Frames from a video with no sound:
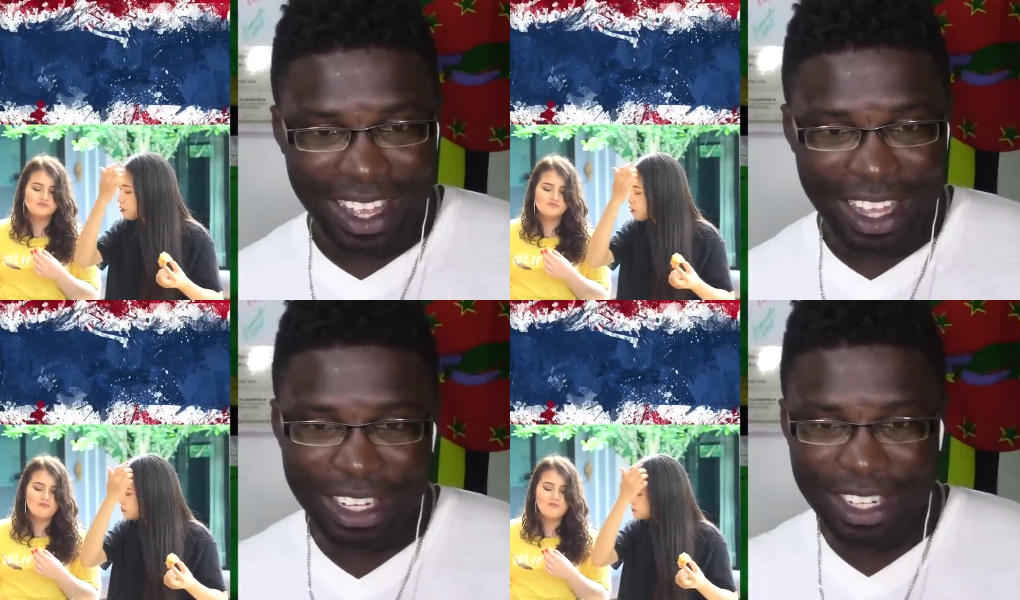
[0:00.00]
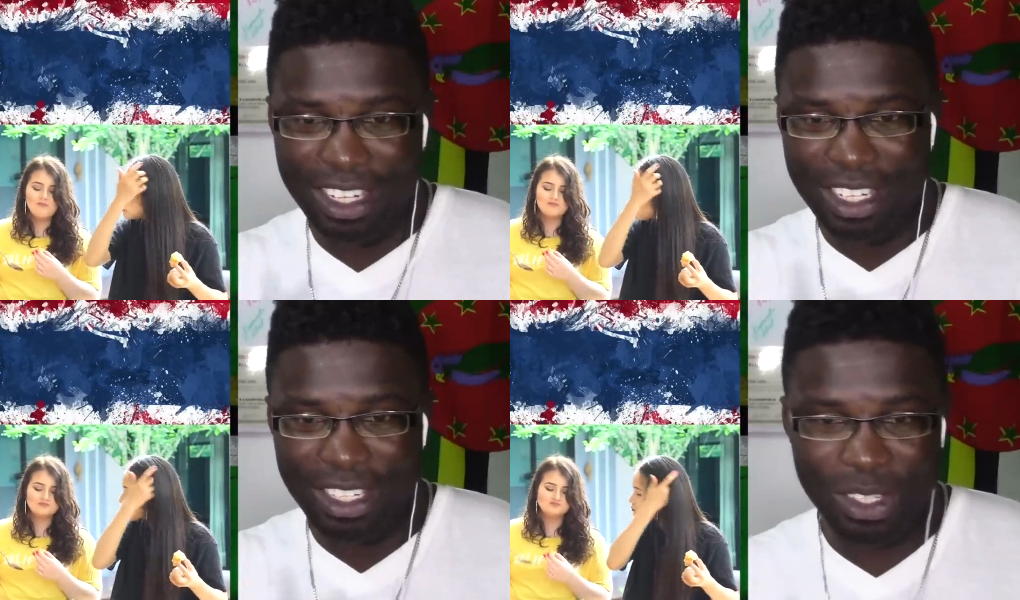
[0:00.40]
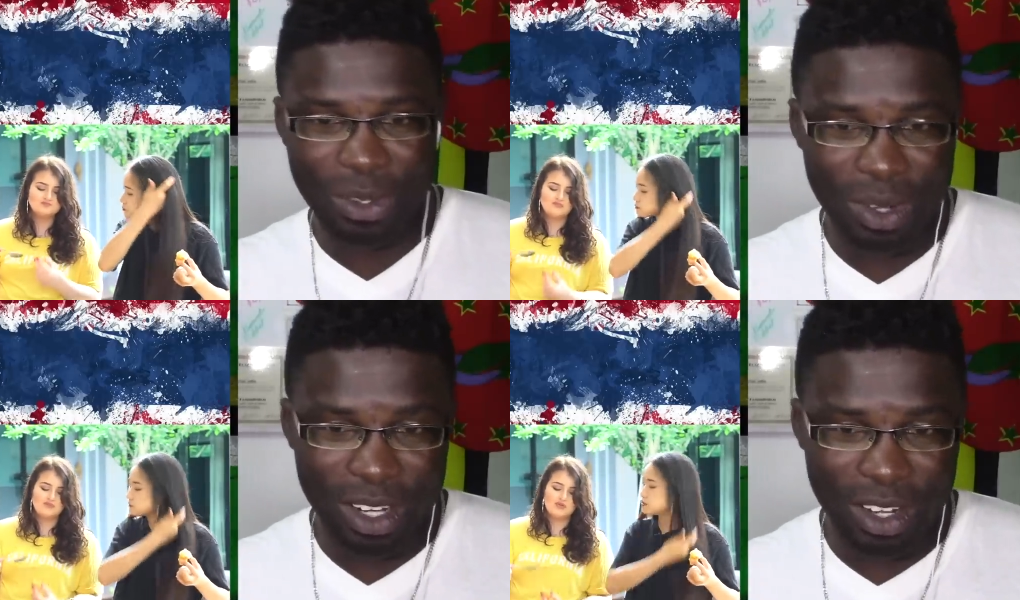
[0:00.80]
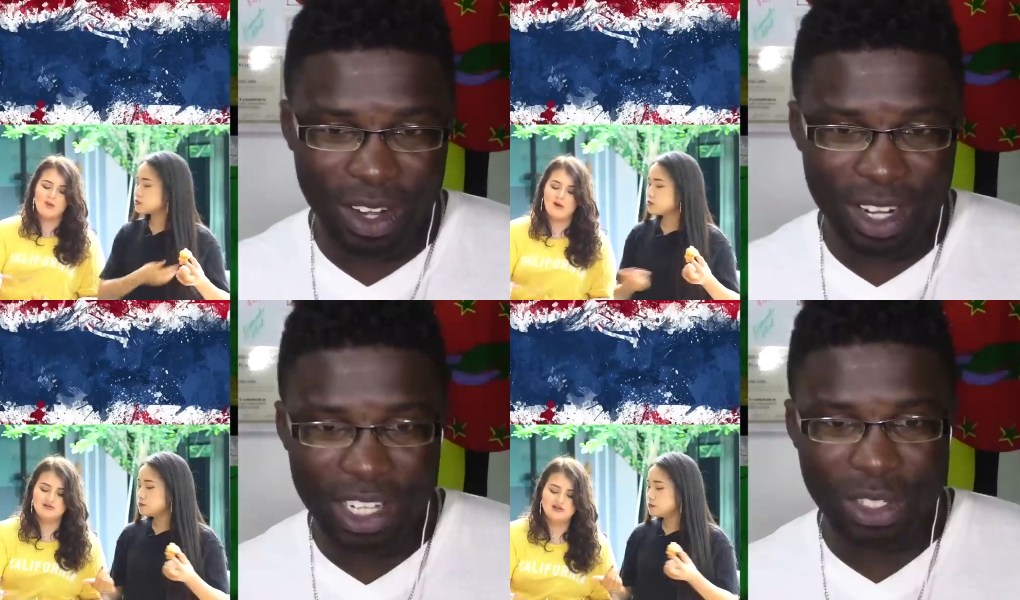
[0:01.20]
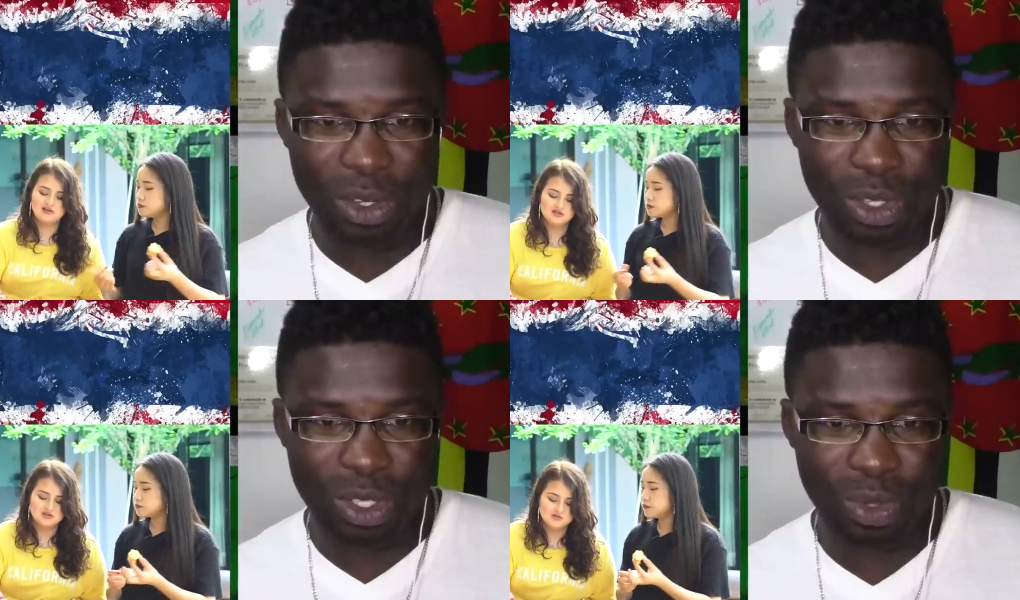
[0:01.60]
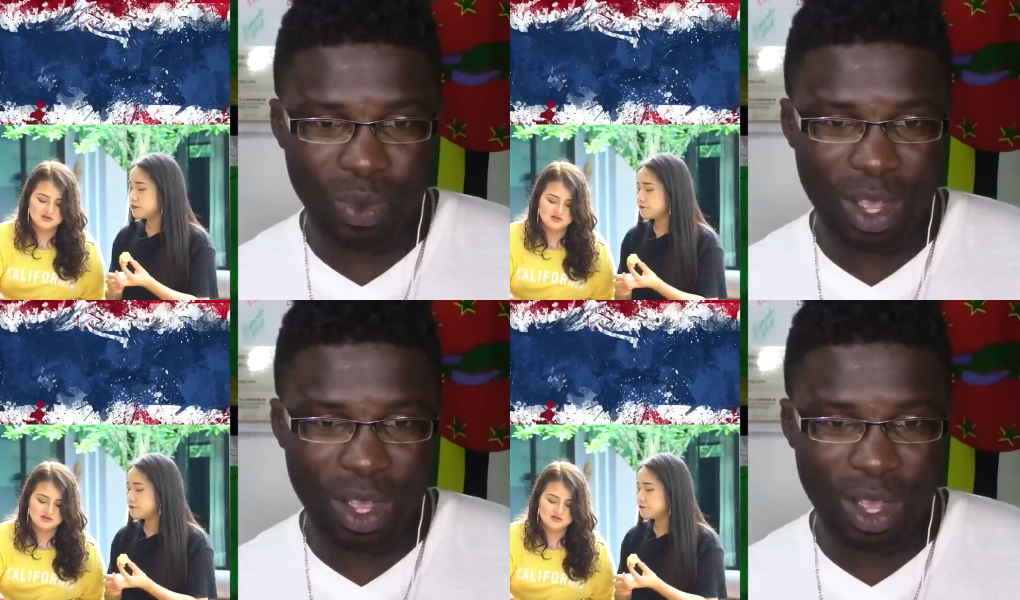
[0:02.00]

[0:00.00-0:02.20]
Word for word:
Speaker 1: and these two young ladies look.